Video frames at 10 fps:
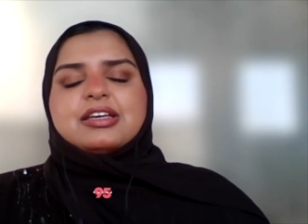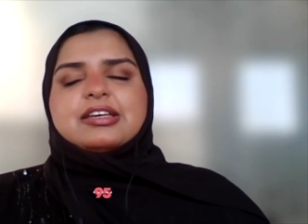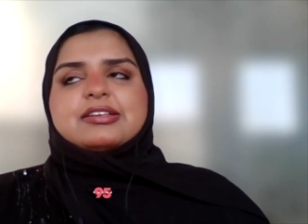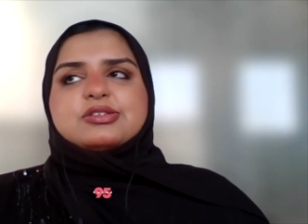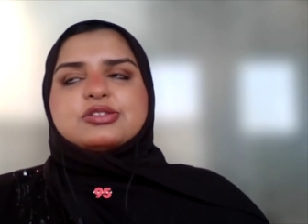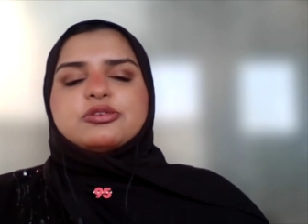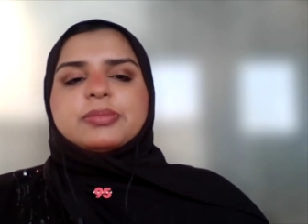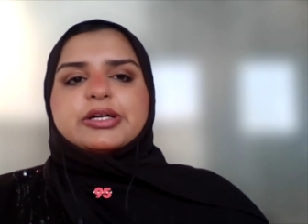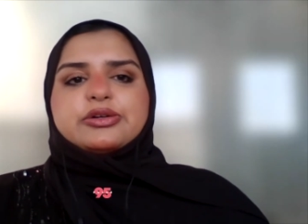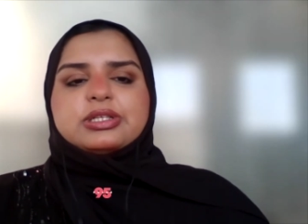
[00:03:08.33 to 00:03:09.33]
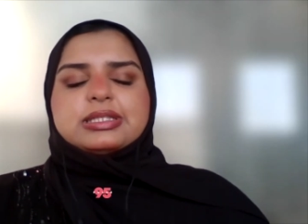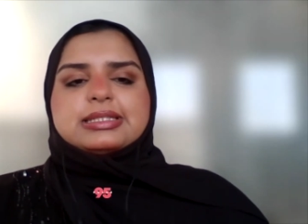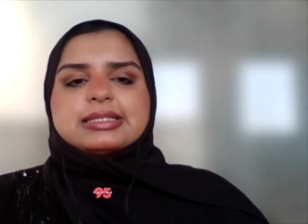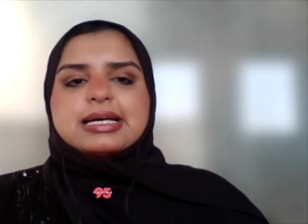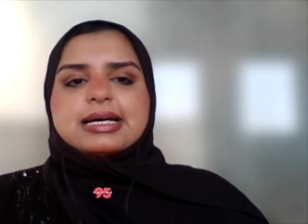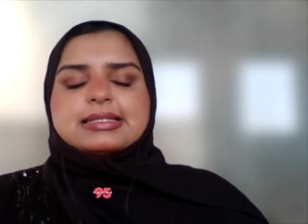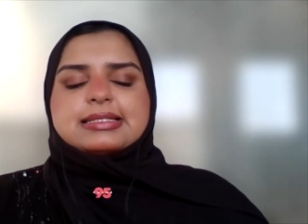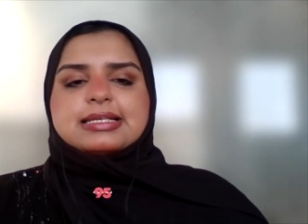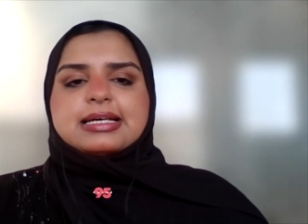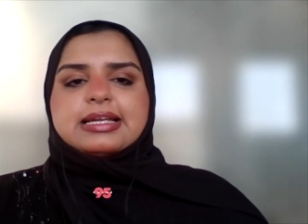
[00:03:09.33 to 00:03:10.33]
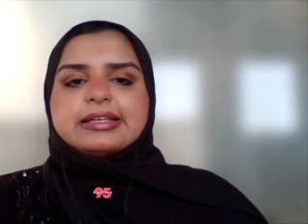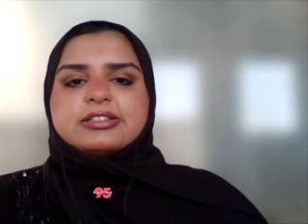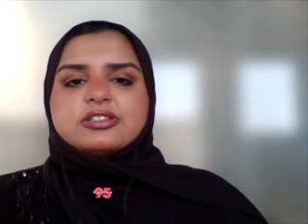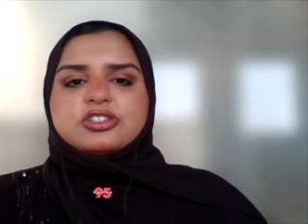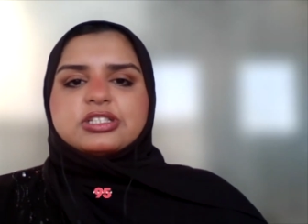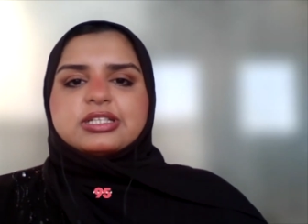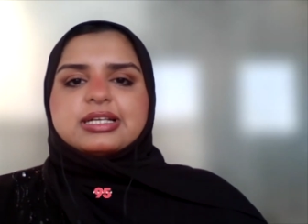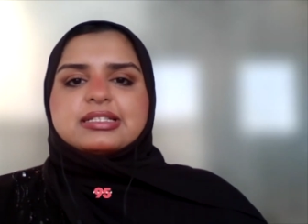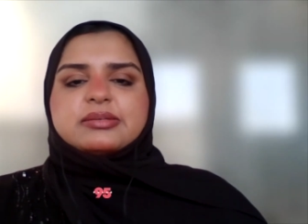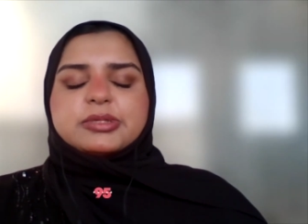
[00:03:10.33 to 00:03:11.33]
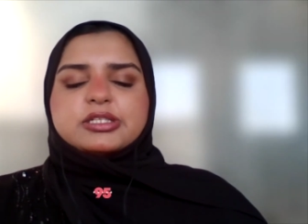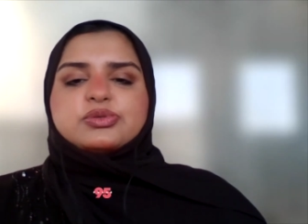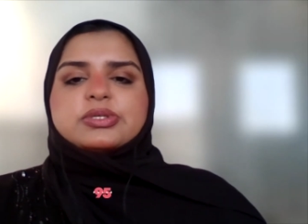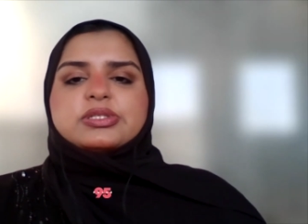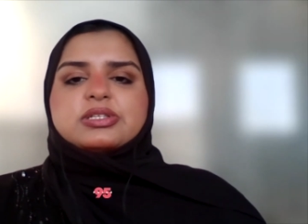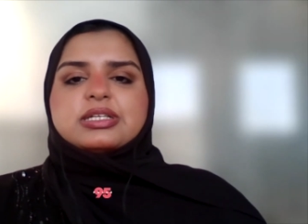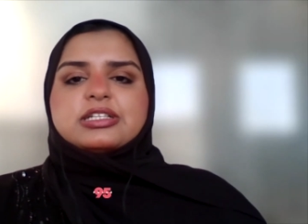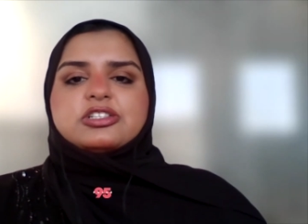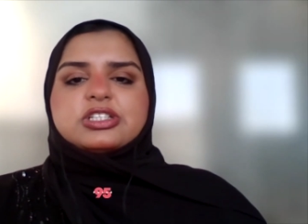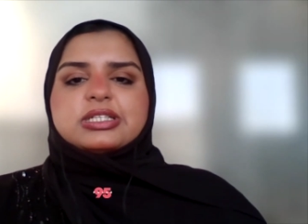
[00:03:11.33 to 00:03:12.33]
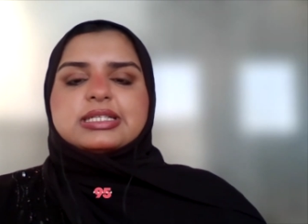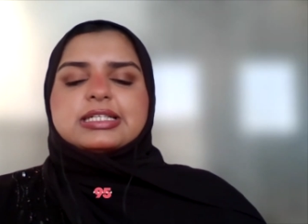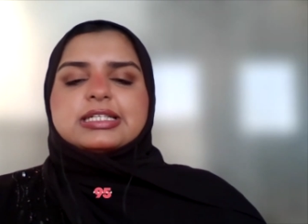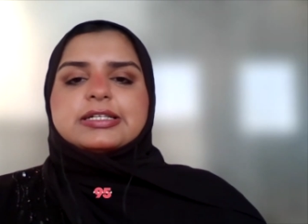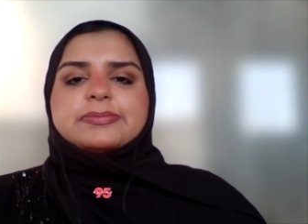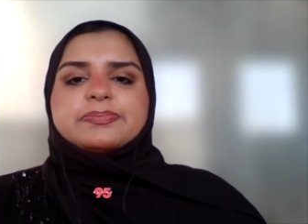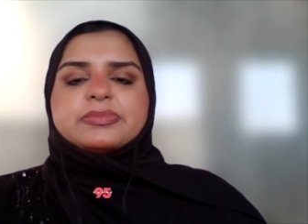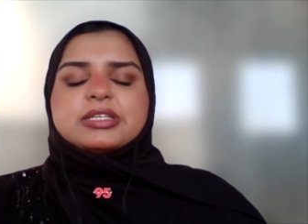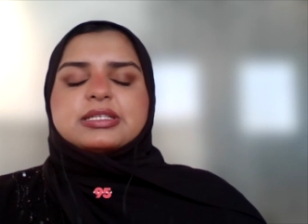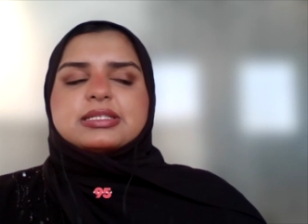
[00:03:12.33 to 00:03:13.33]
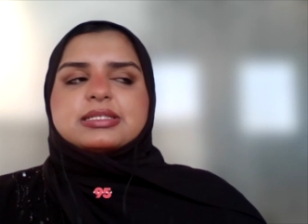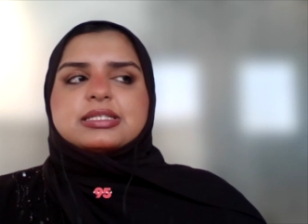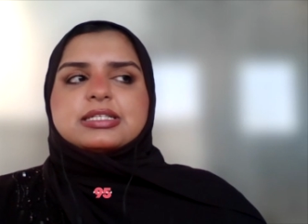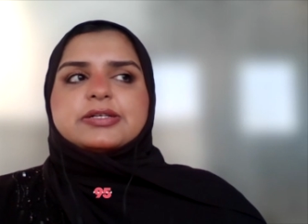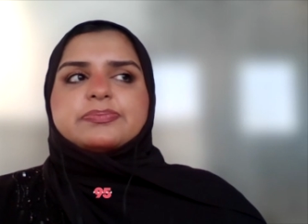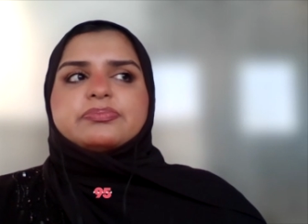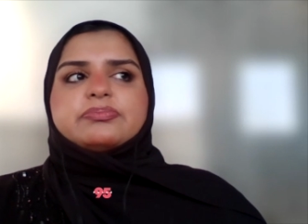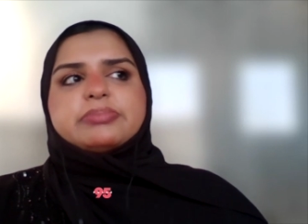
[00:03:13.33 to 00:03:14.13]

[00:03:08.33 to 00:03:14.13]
Yes, so my role uh, as a lead engineer at Emirates Waste Energy um, is um,